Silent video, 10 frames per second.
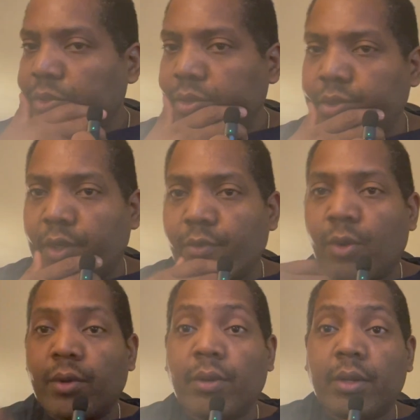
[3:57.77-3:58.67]
stuff
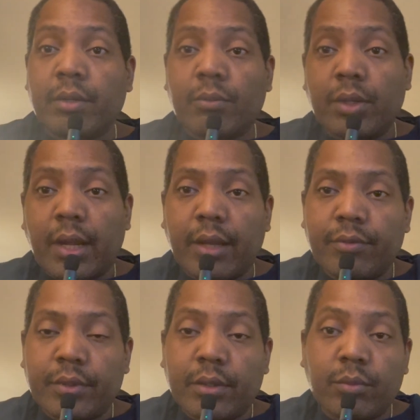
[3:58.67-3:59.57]
going on and with life
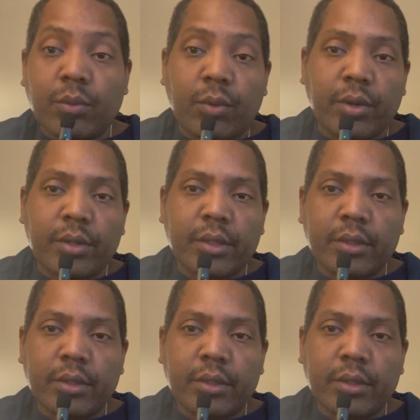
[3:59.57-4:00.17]
and then with work, and